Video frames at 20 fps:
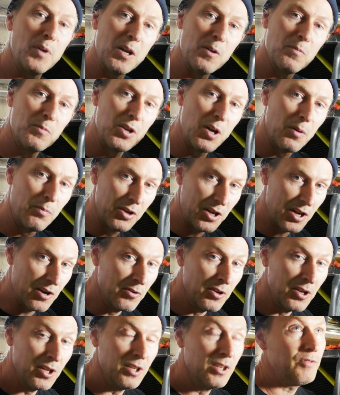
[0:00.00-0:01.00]

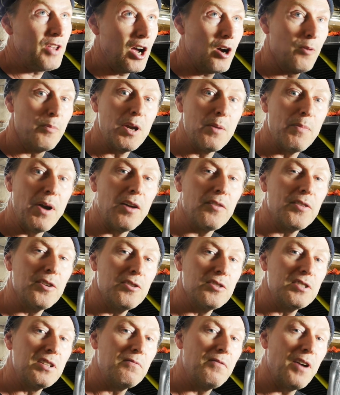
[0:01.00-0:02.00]
BMW. That'll be about
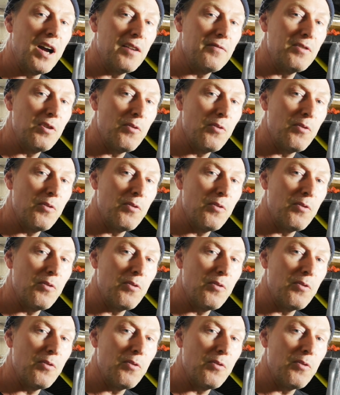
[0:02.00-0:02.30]
$35